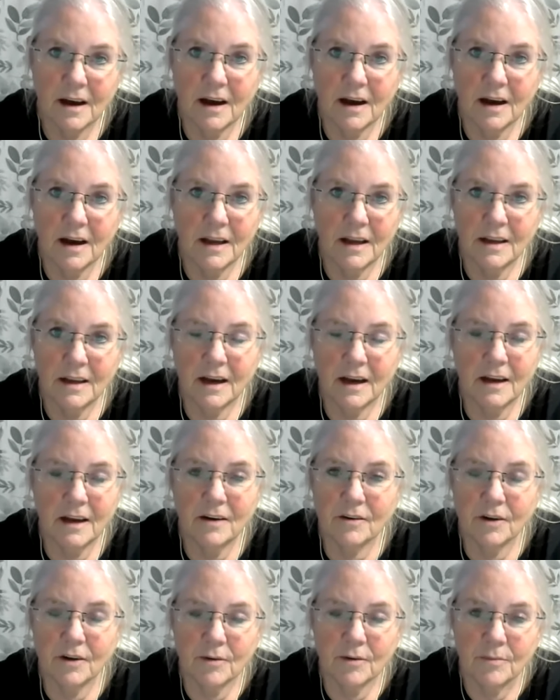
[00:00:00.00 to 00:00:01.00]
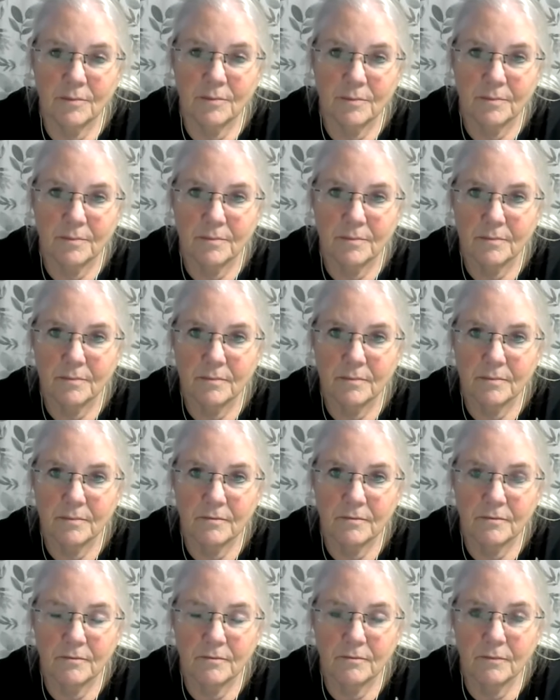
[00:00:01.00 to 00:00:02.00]
I don't know
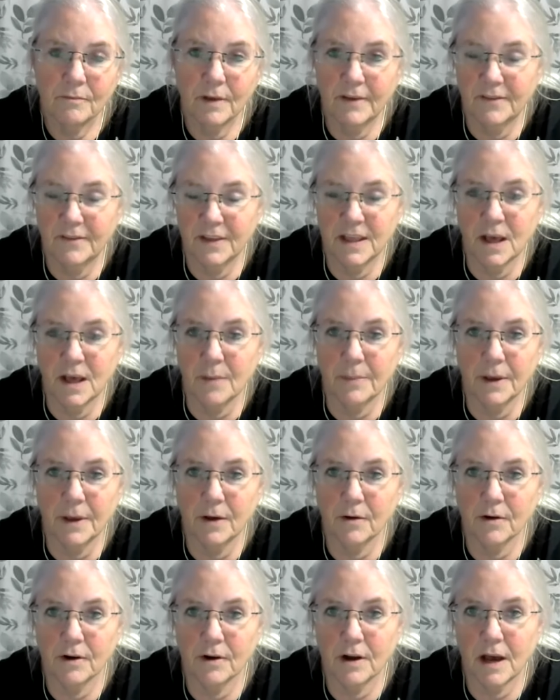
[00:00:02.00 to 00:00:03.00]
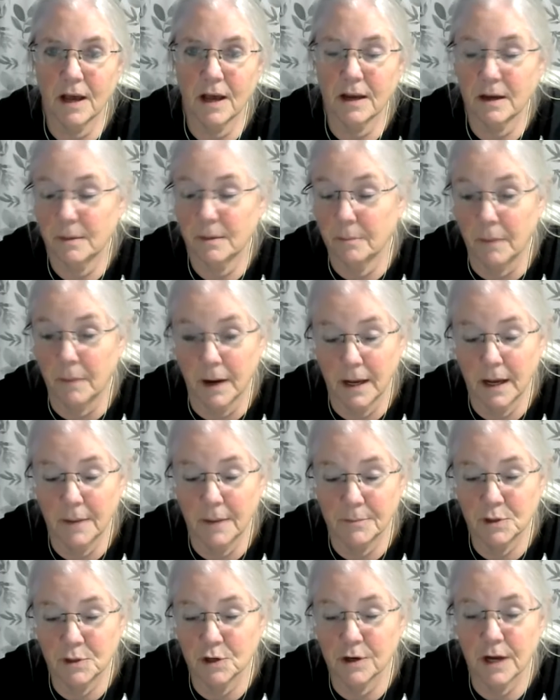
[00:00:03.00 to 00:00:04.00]
if it's helping her or not.
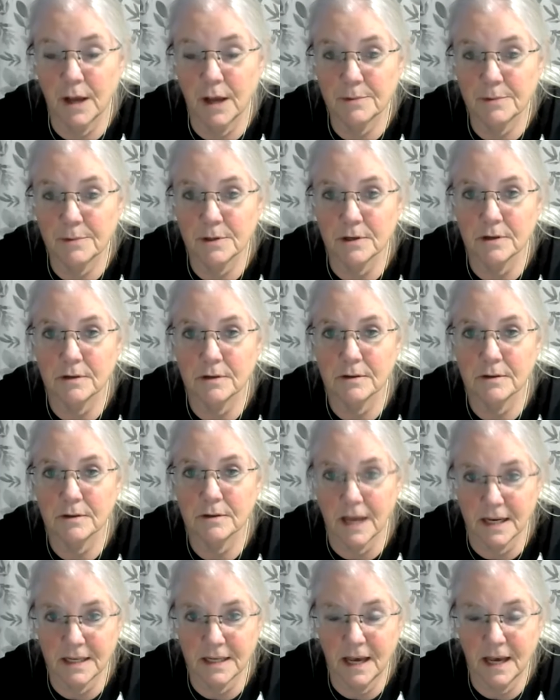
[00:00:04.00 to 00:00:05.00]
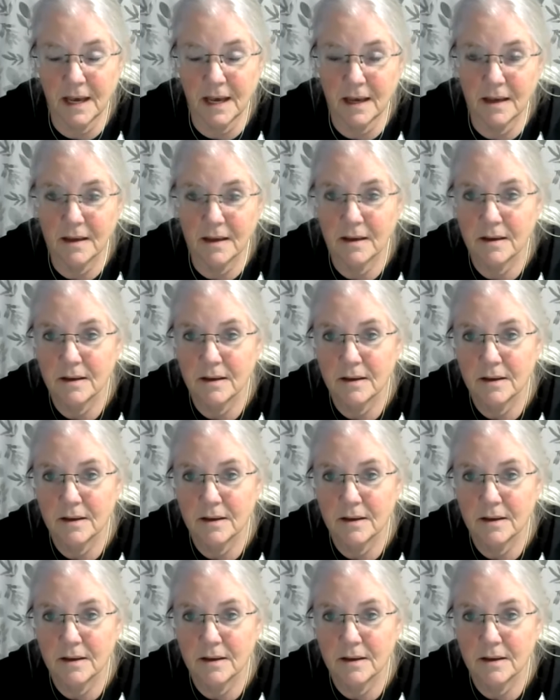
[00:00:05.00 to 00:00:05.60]
I'm sure it helped her that day.